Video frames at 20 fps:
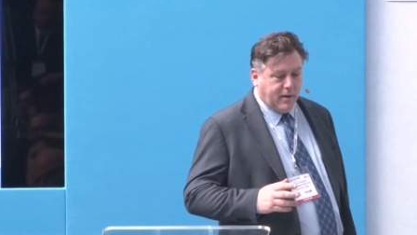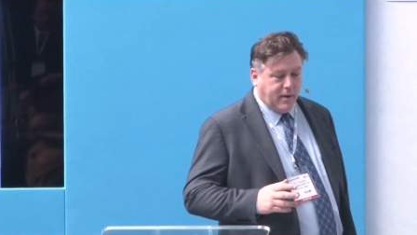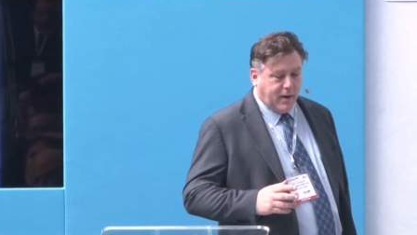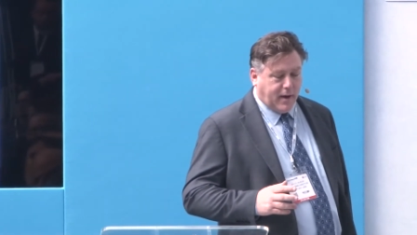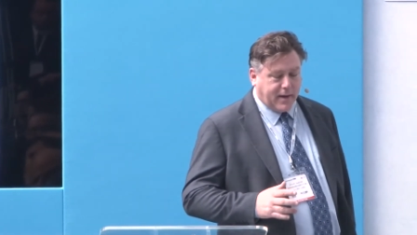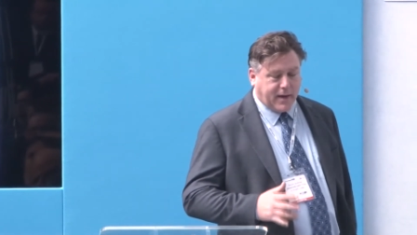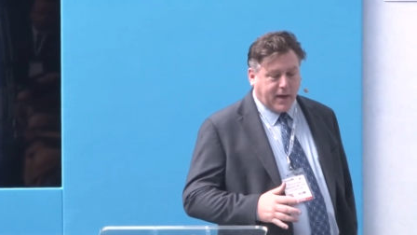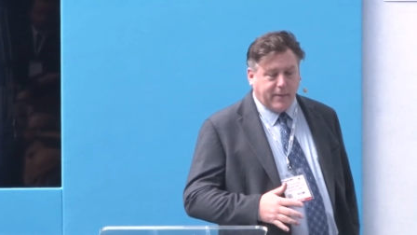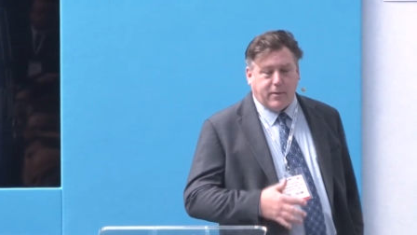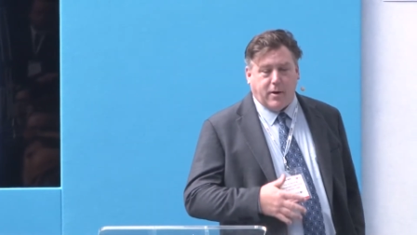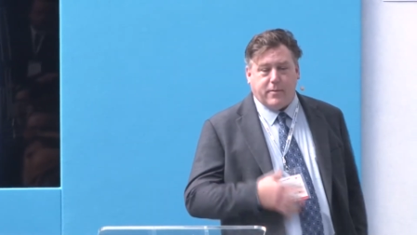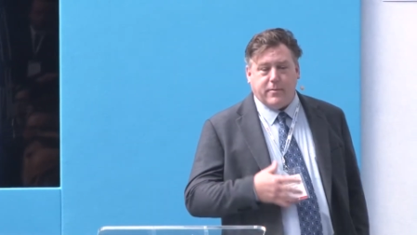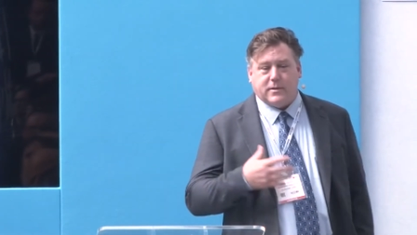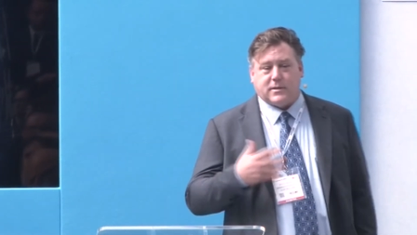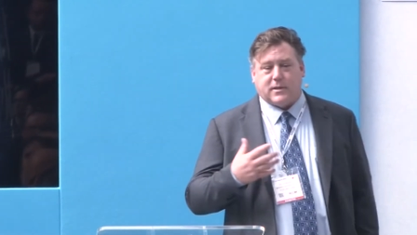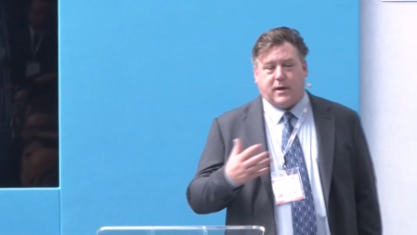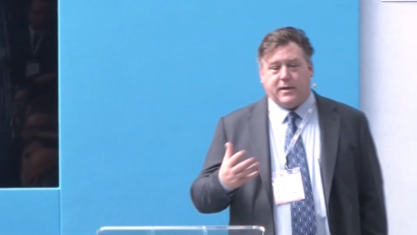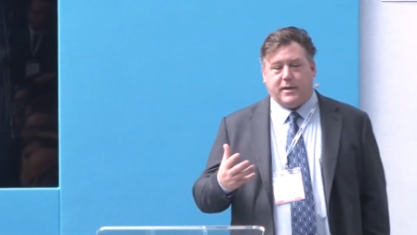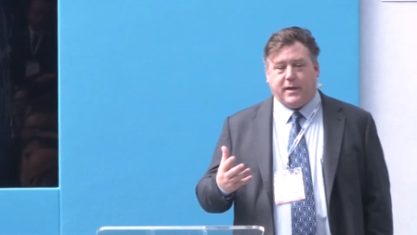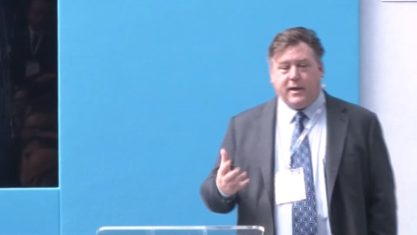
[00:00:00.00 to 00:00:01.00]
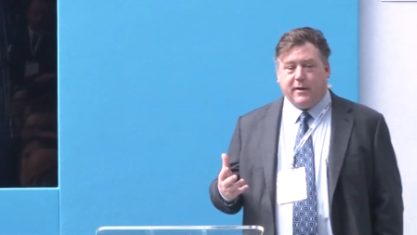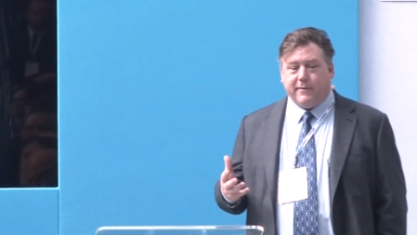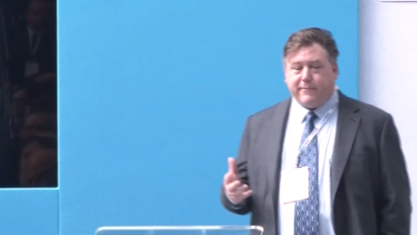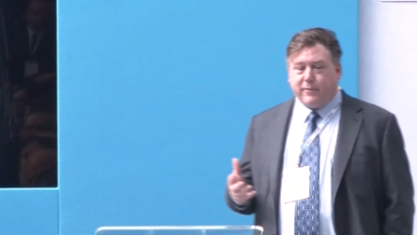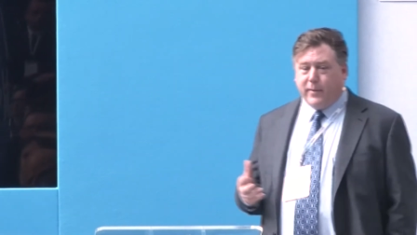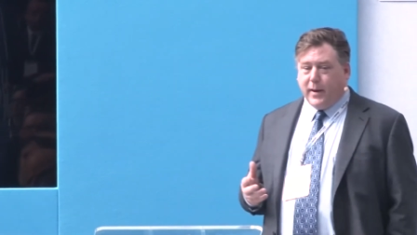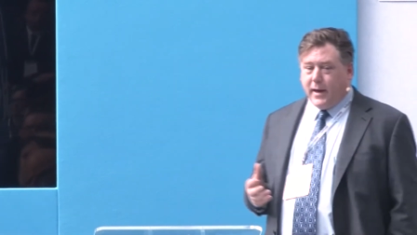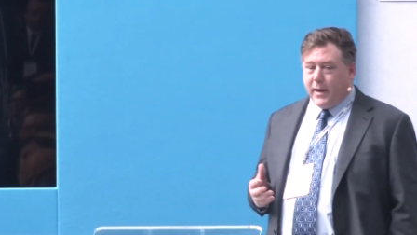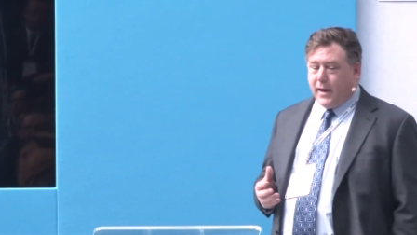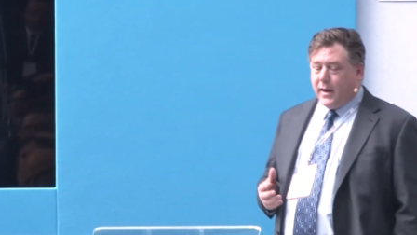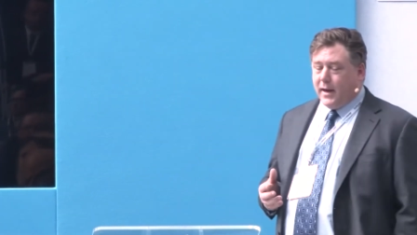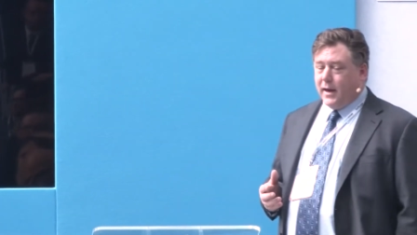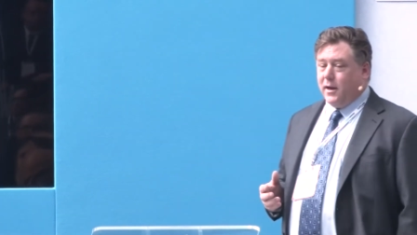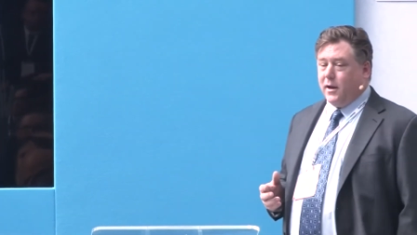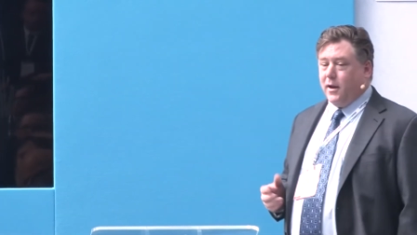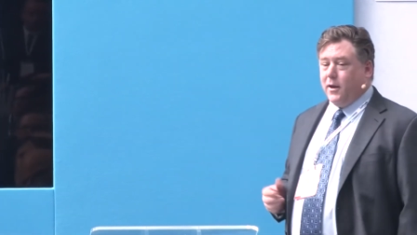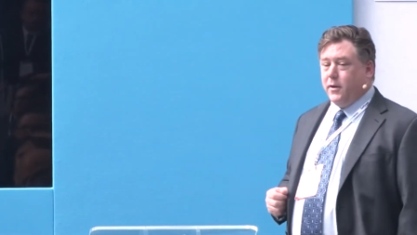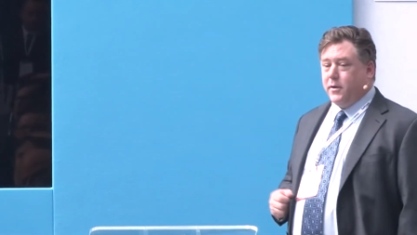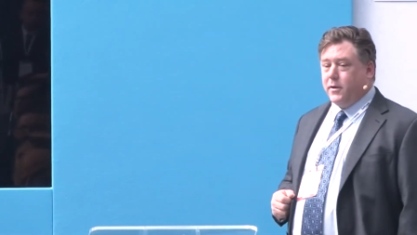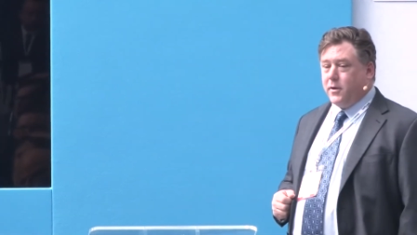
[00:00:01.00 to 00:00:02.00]
I come up with this idea for making a
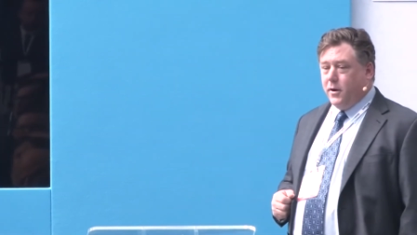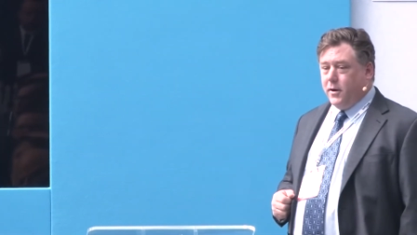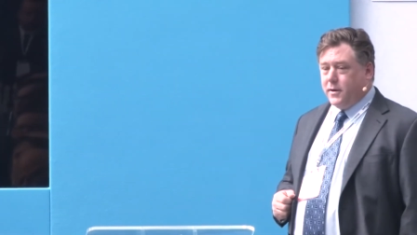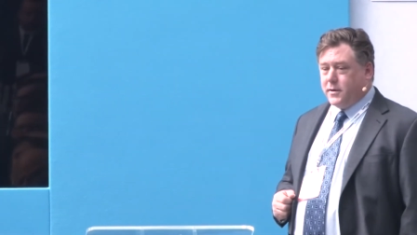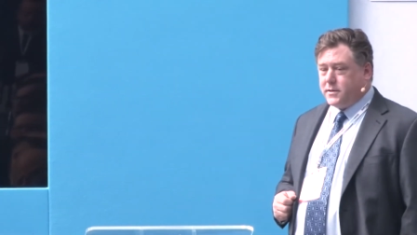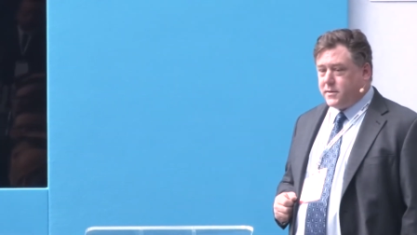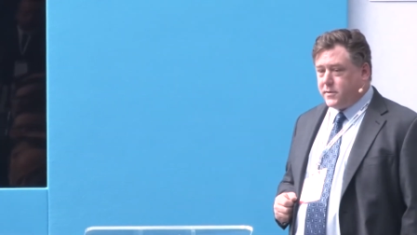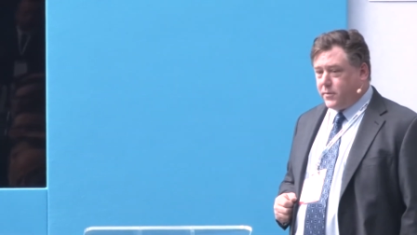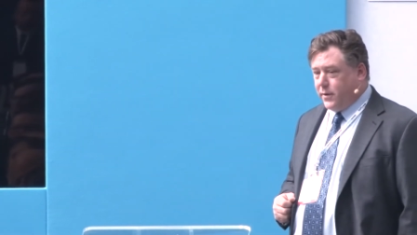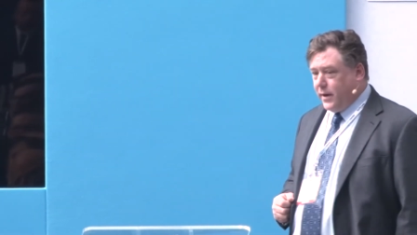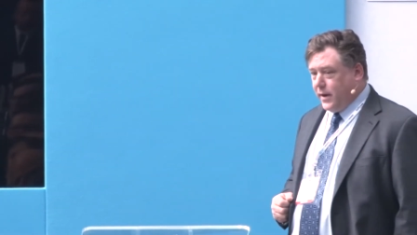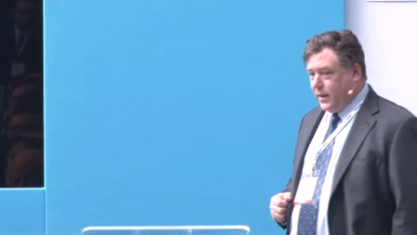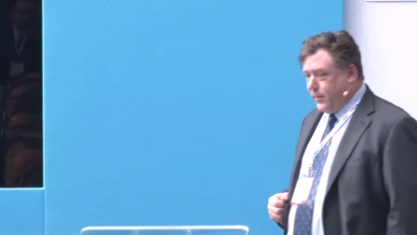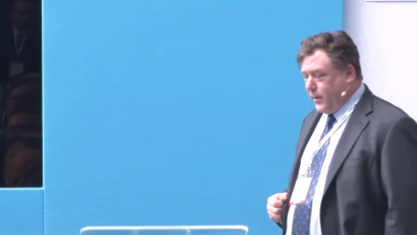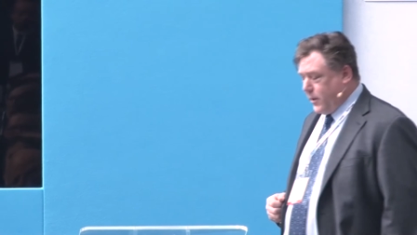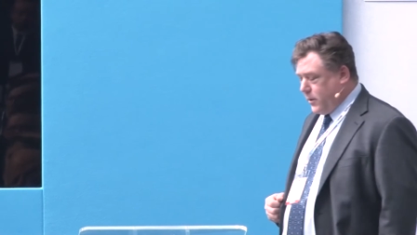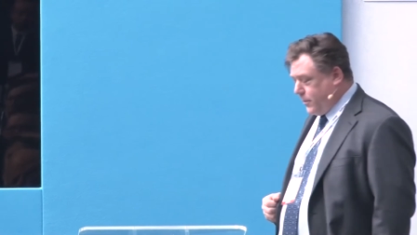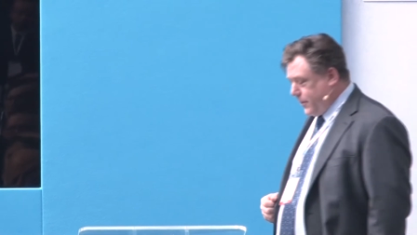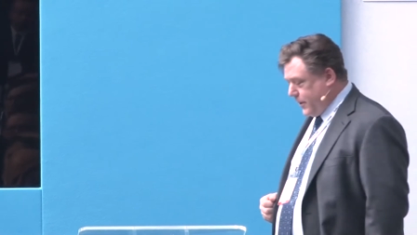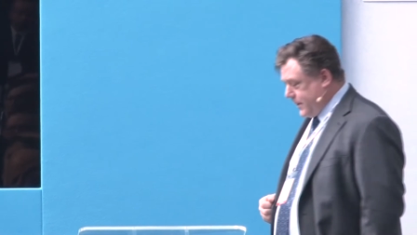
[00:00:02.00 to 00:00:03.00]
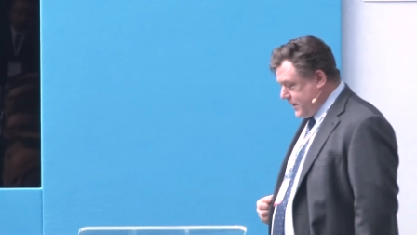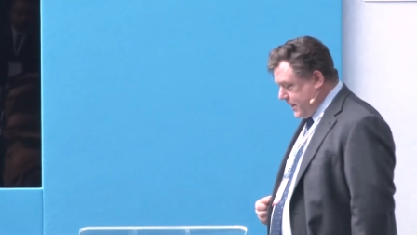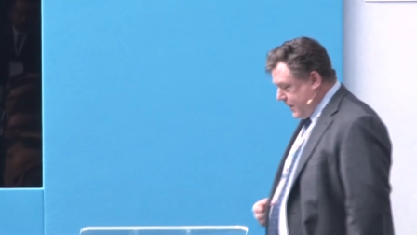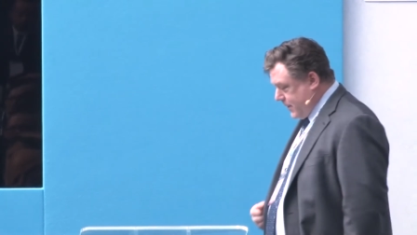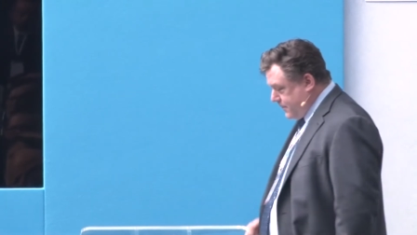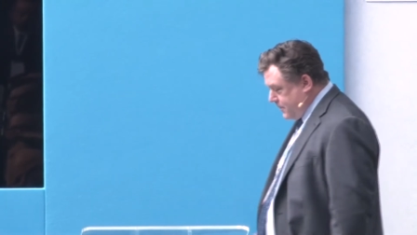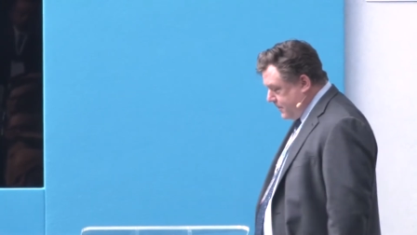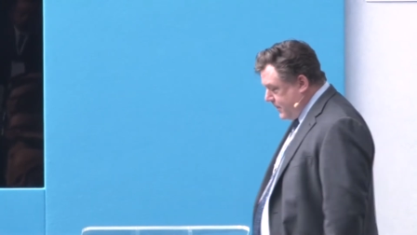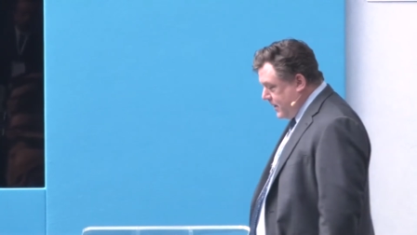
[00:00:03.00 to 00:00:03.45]
low-cost 3D metal printer.